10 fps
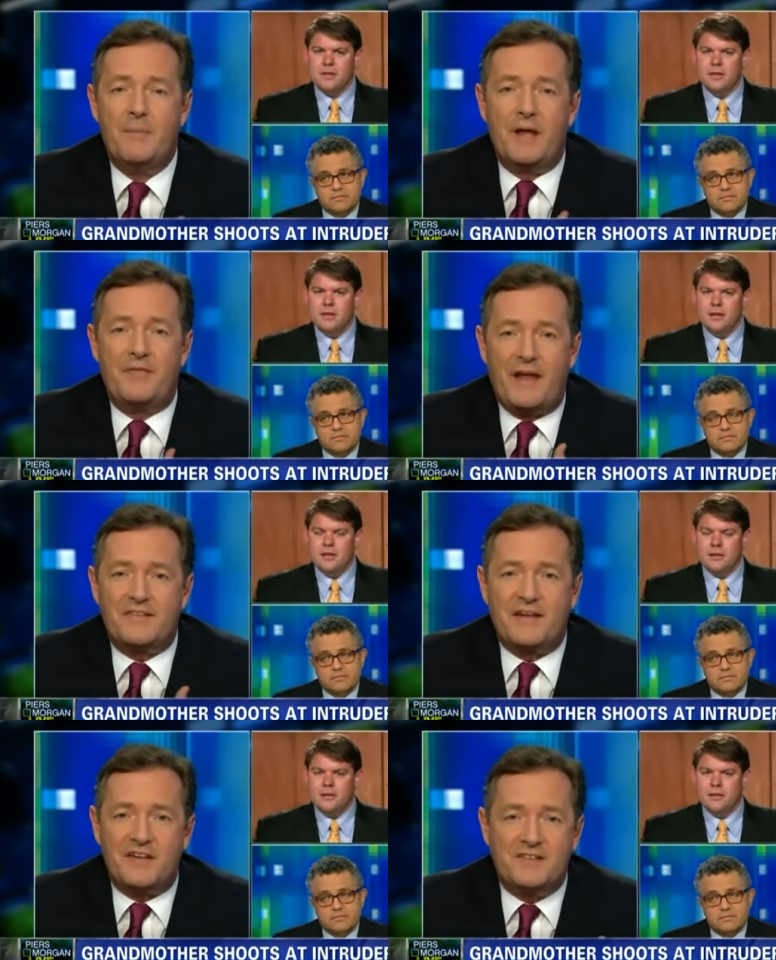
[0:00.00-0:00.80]
Speaker 1: That's,
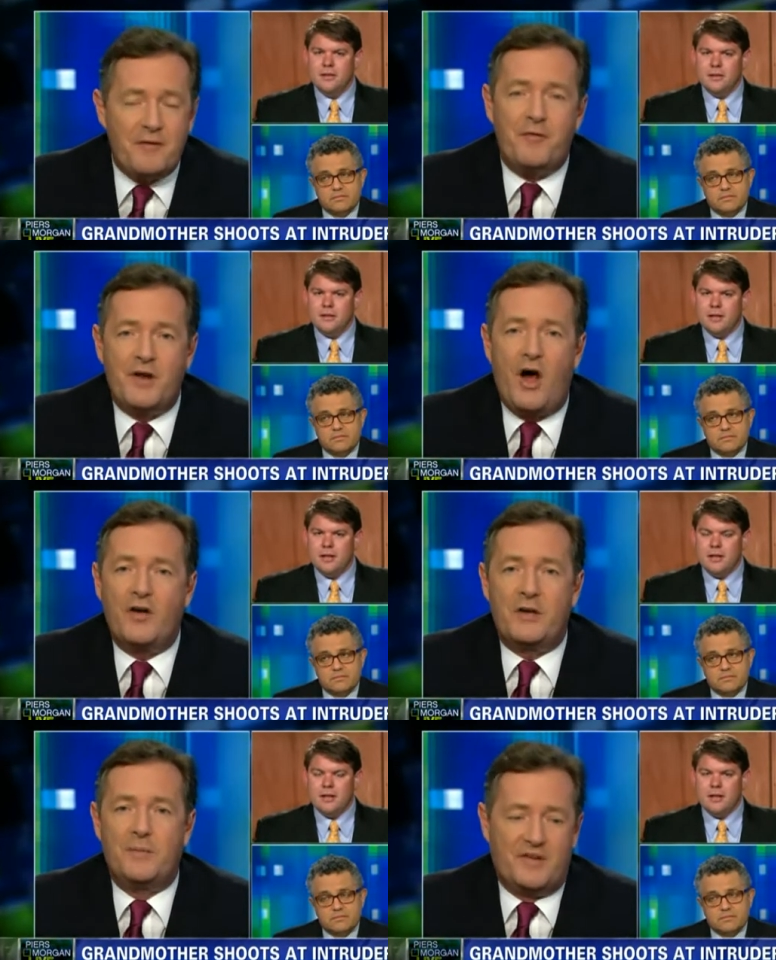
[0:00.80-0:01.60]
that's a different
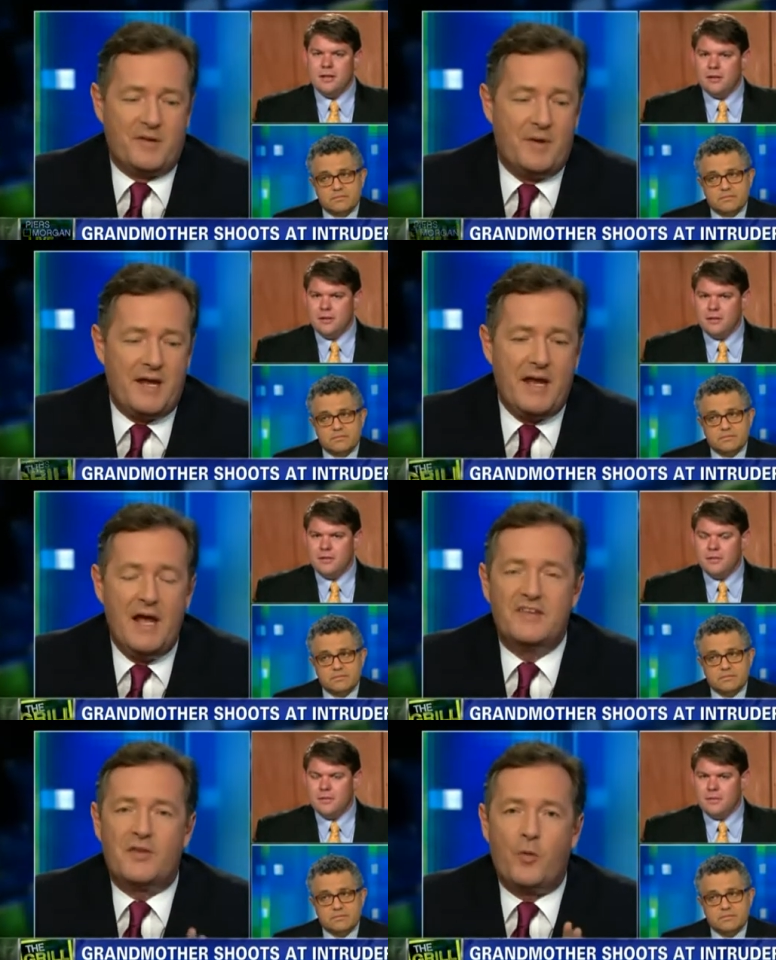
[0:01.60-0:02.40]
argument it, to me
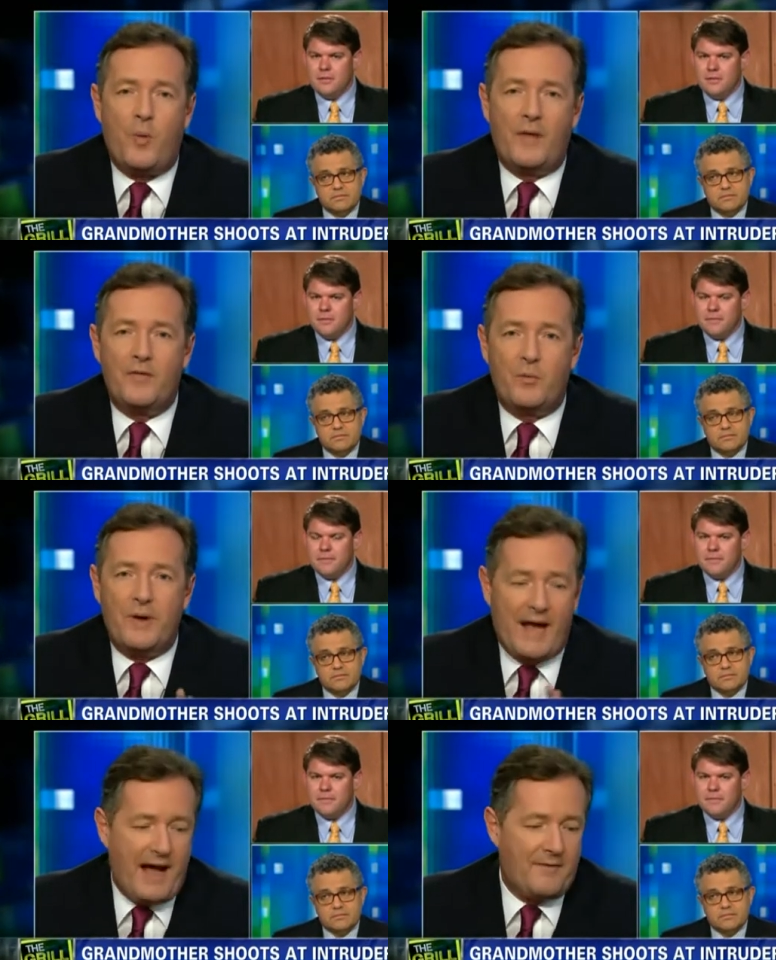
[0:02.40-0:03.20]
to the one that we
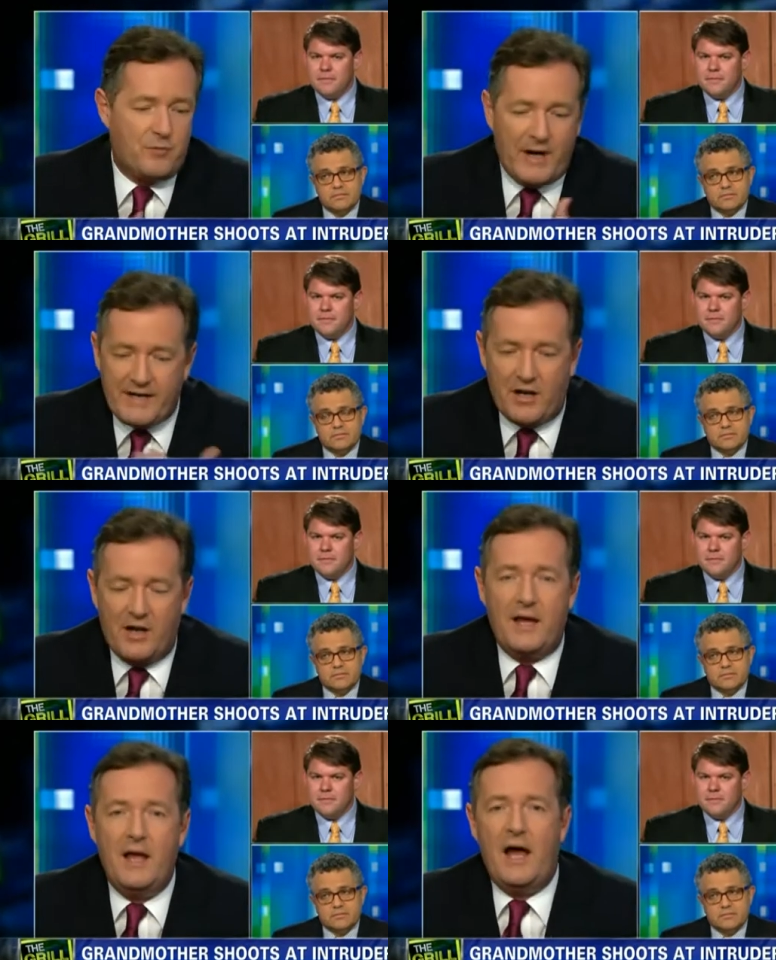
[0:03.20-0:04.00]
have
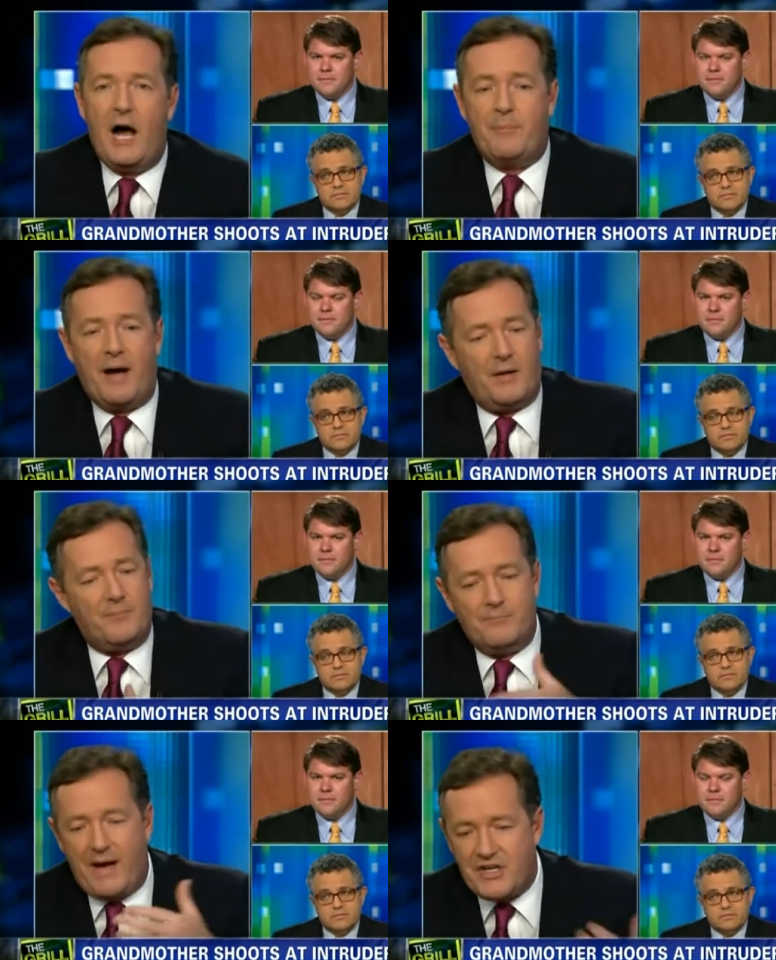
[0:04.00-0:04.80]
regularly about
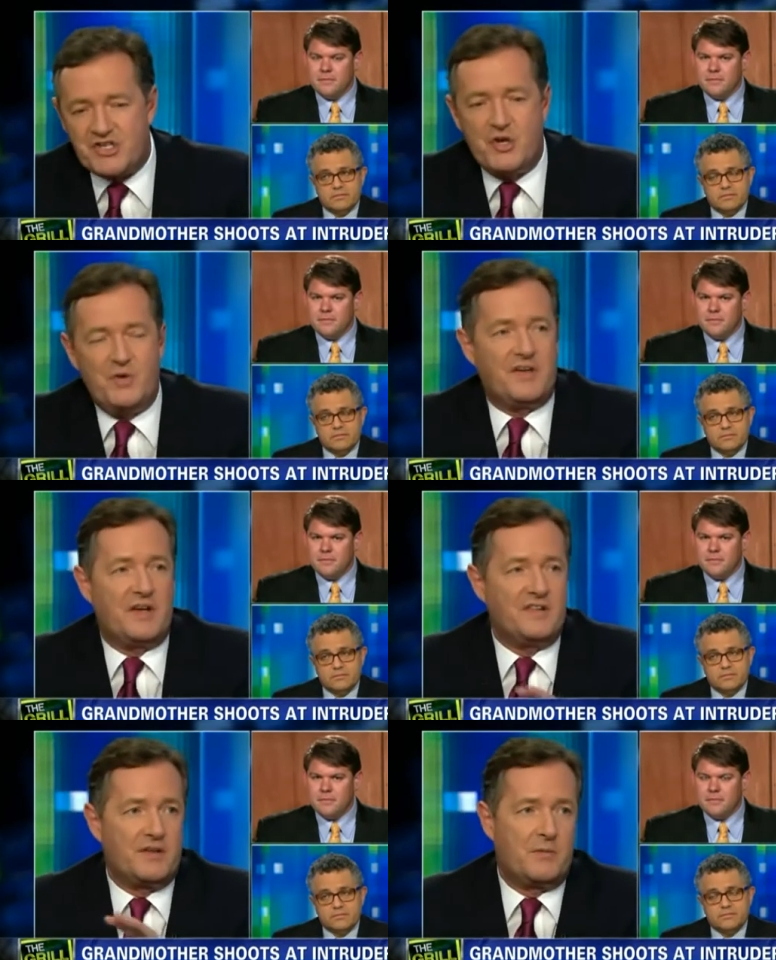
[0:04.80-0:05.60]
mass
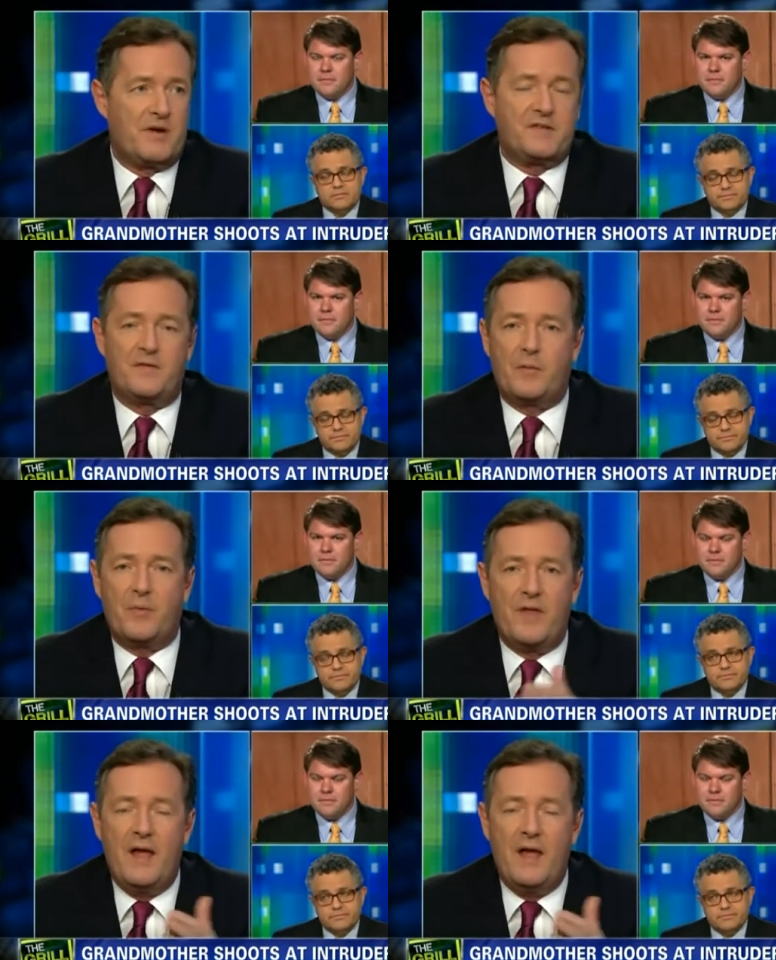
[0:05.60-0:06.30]
shootings and the rest of it with